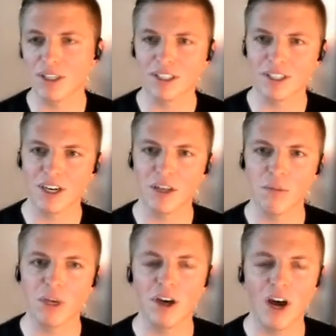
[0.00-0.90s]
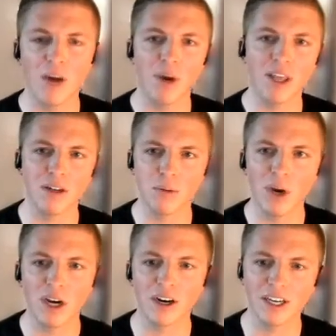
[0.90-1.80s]
necessarily be caught by the
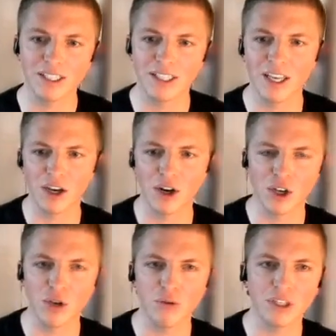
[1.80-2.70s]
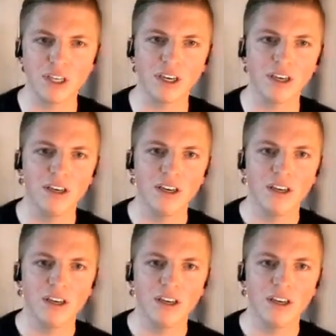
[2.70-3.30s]
debugger is that you're using